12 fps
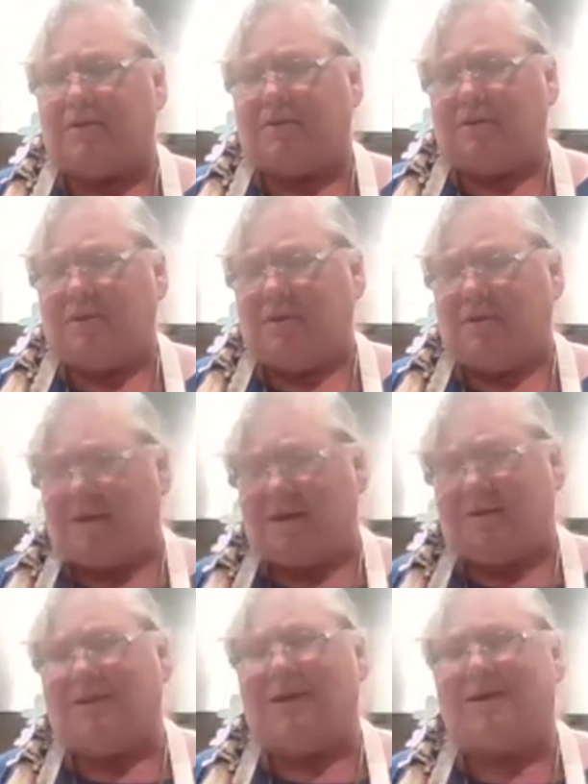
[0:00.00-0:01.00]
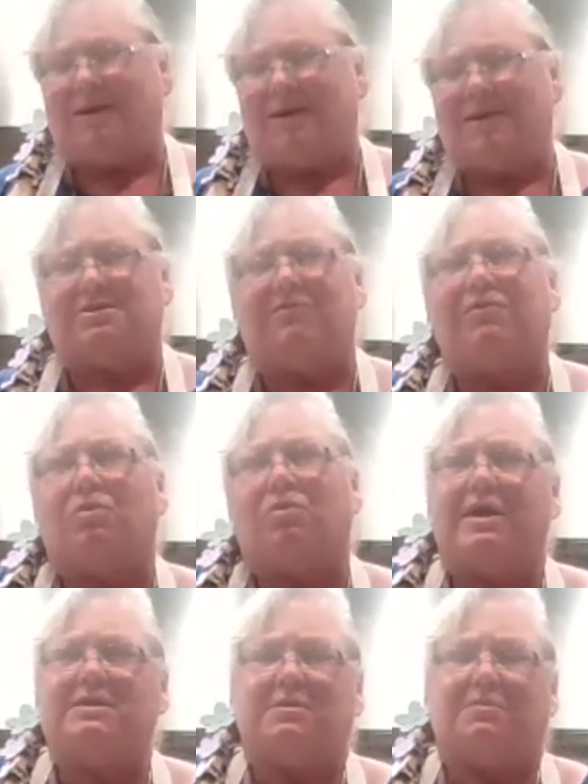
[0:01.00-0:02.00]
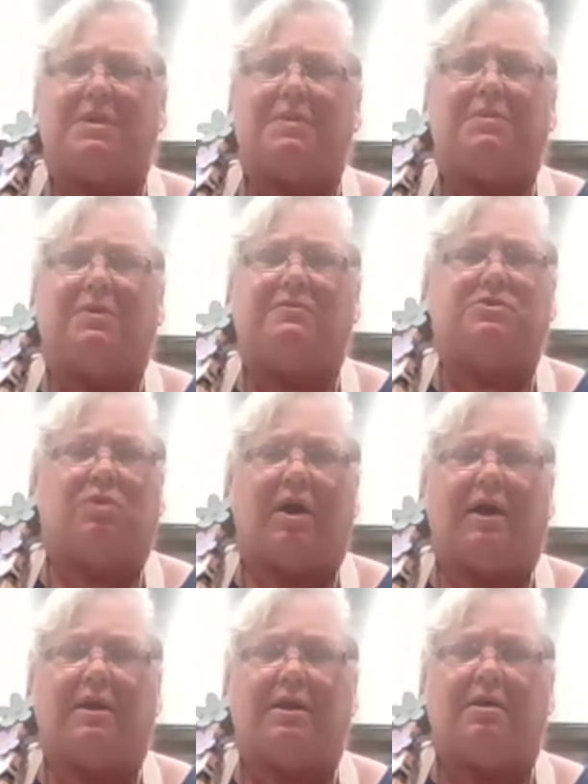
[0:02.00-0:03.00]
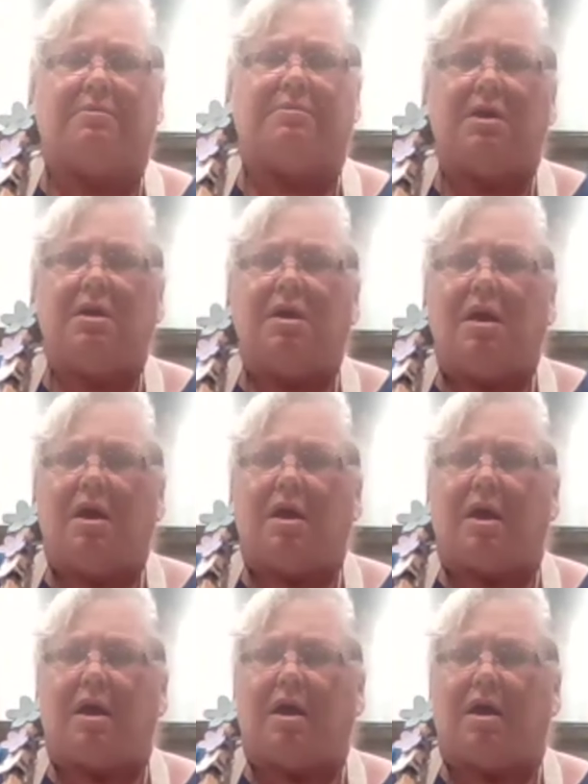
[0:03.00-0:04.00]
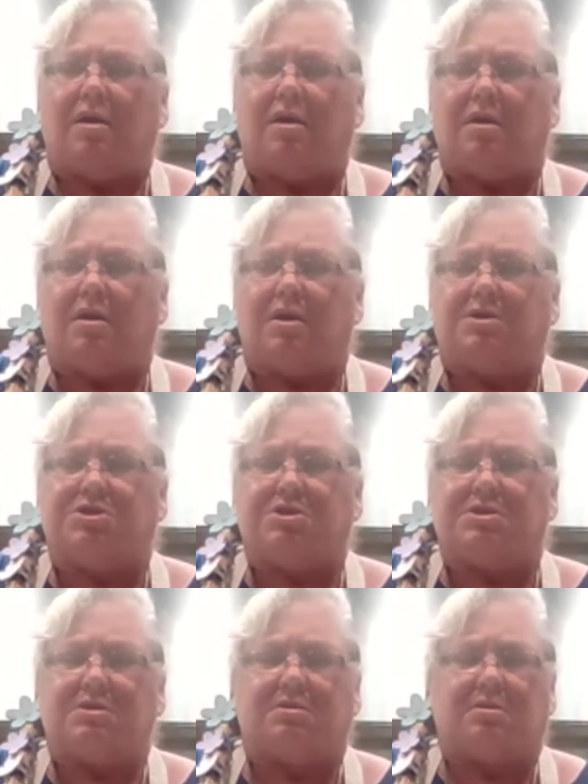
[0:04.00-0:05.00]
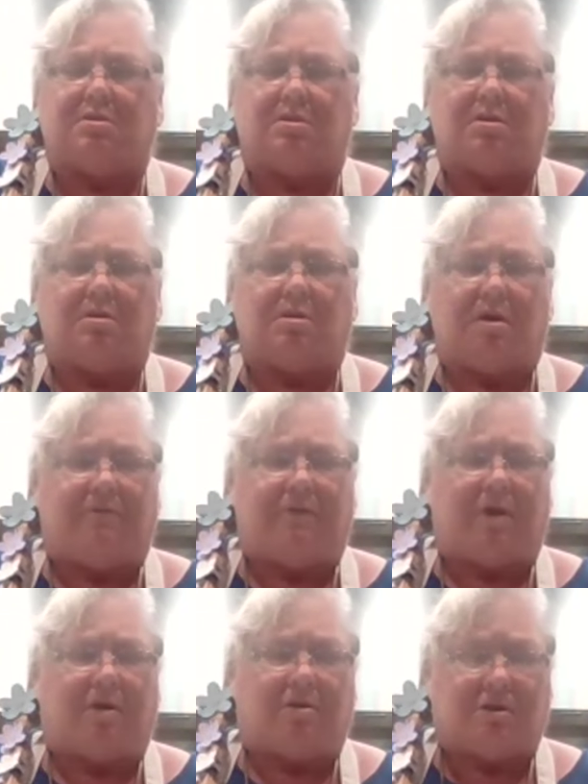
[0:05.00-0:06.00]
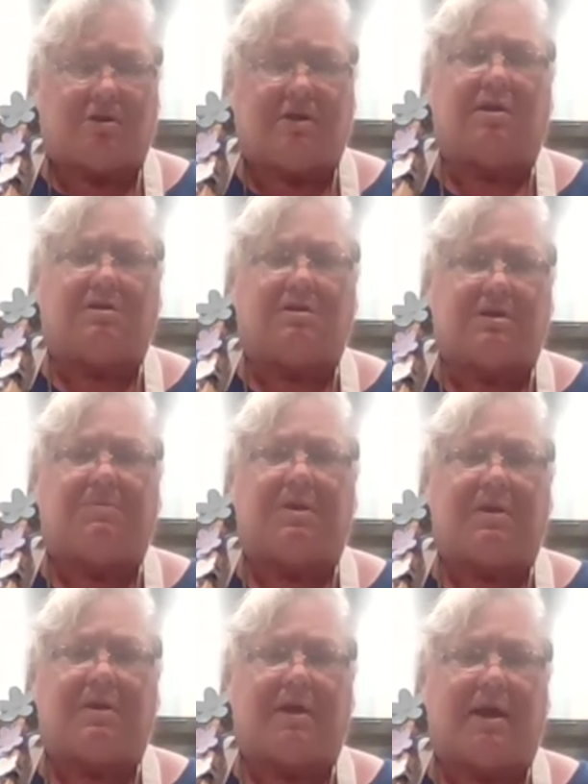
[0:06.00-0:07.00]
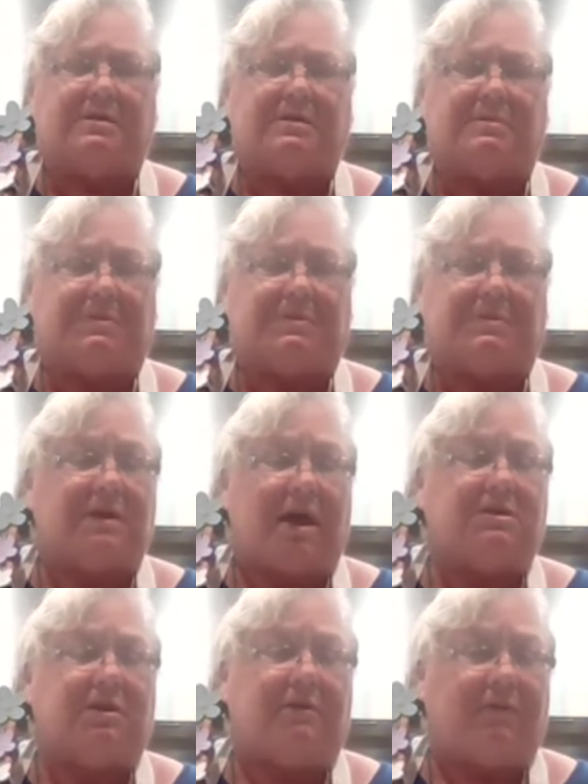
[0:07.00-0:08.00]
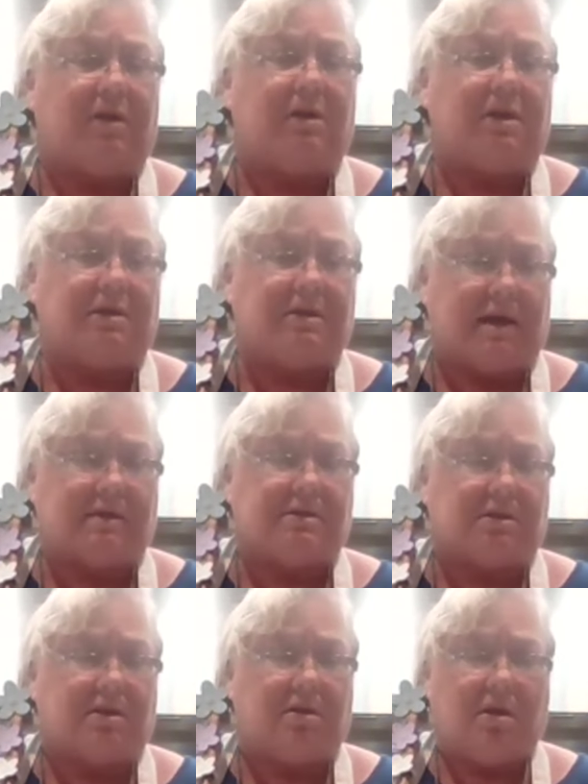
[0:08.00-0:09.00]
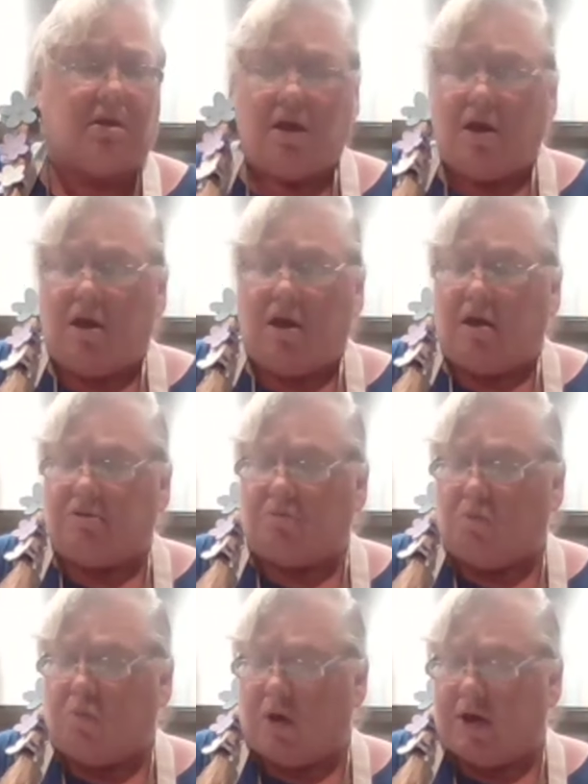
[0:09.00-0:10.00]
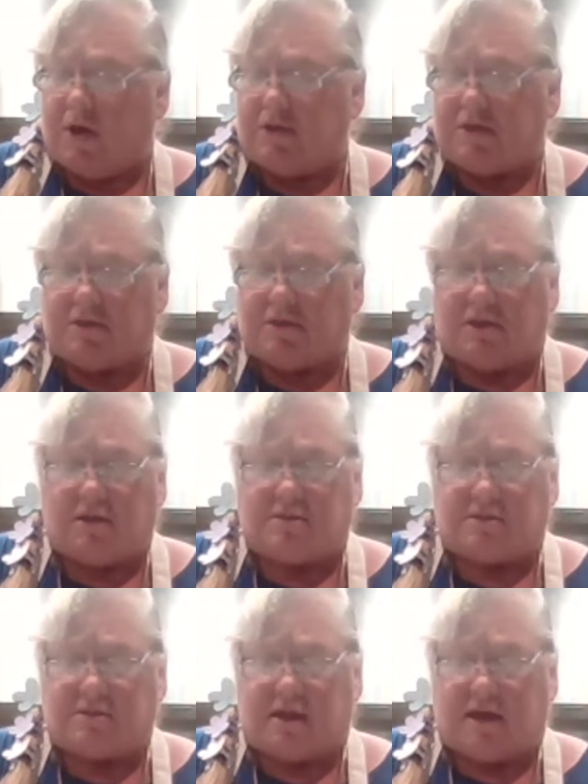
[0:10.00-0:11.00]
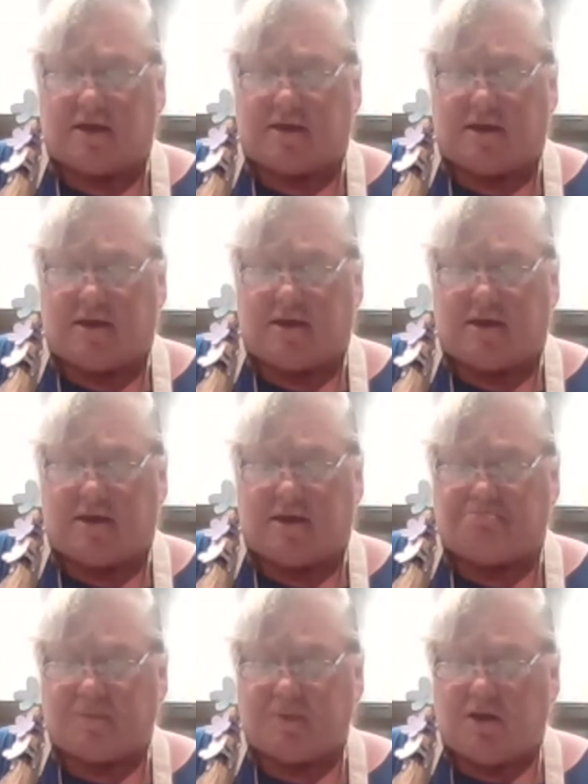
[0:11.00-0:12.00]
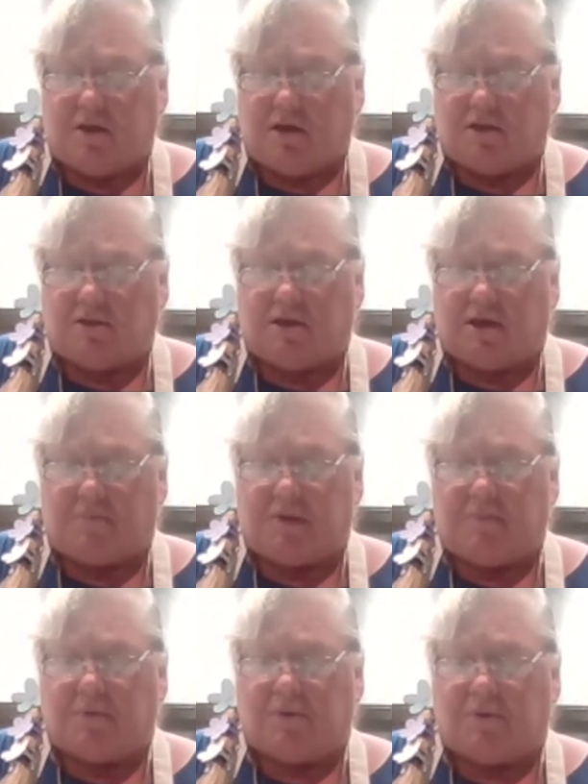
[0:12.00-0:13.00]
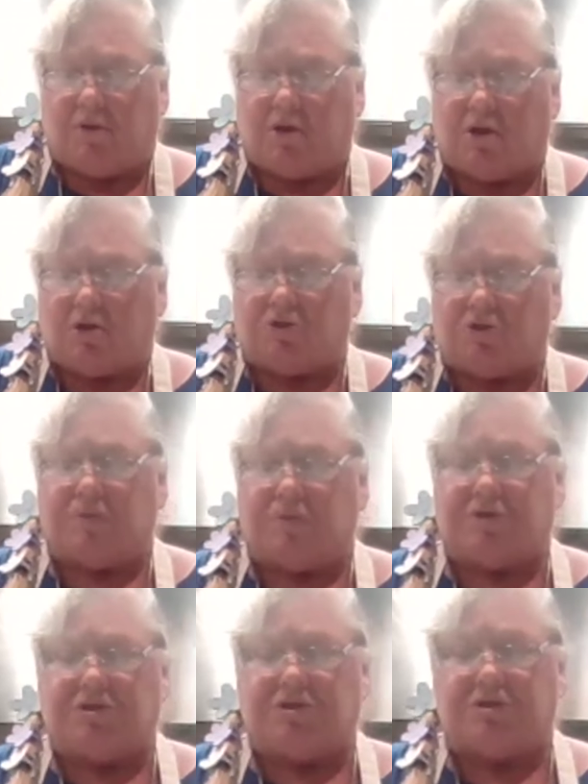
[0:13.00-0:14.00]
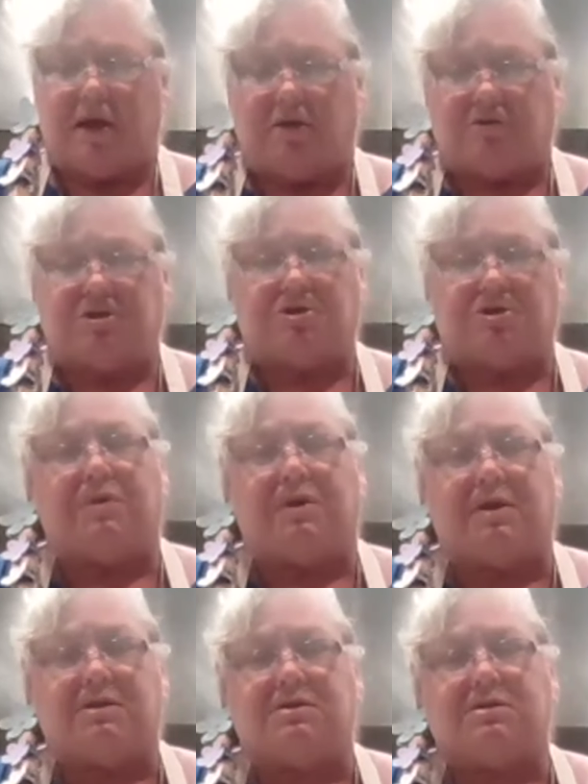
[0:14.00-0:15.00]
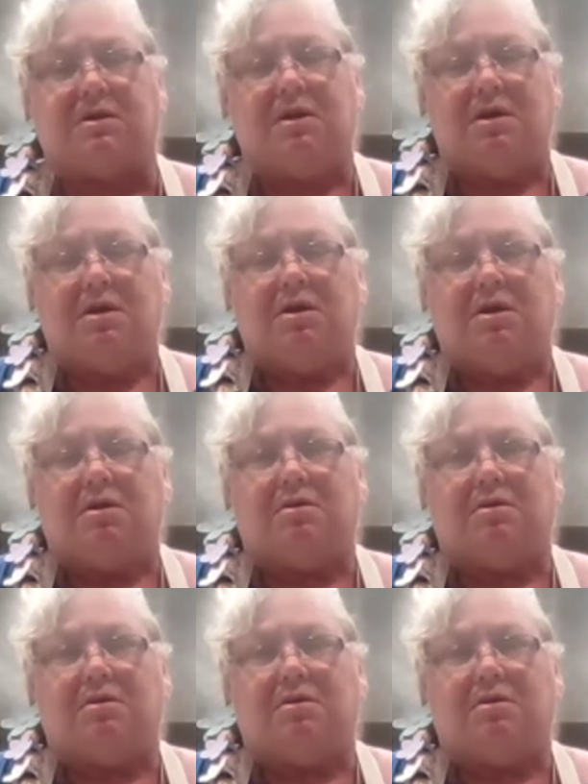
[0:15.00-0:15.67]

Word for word: there have been a lot of different ways that people have tried them and it's just if, get something that has been scientifically tested one of the things that um, a lot of people are doing now too is